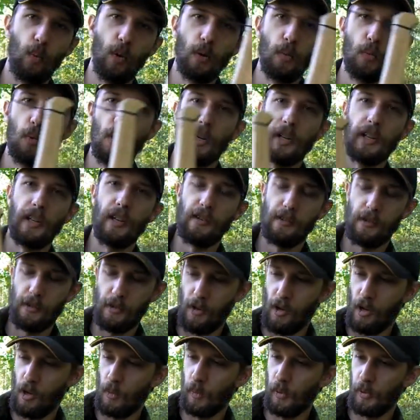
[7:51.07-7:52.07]
woodworking
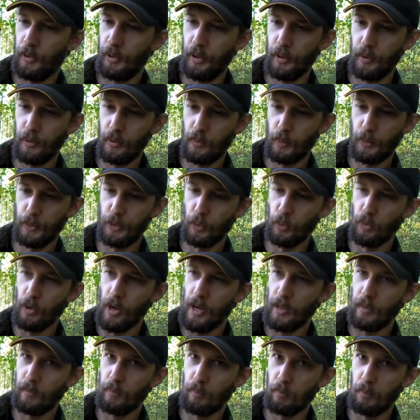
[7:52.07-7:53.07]
saw will do with the
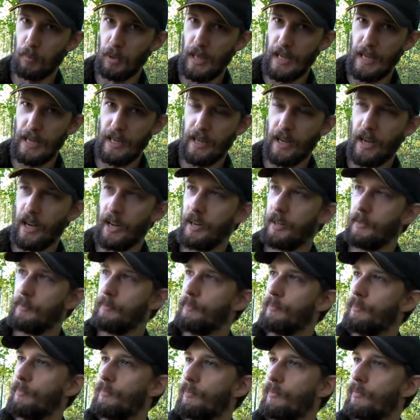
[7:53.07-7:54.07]
right blade on it.
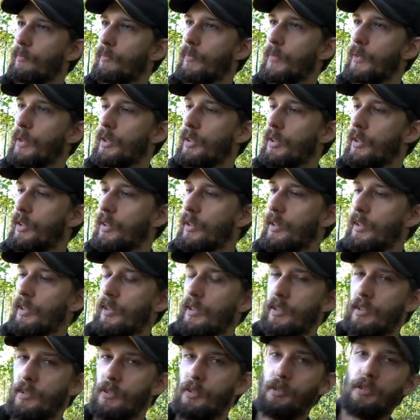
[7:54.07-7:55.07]

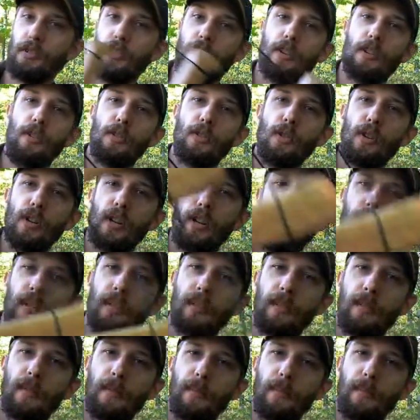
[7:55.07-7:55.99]
So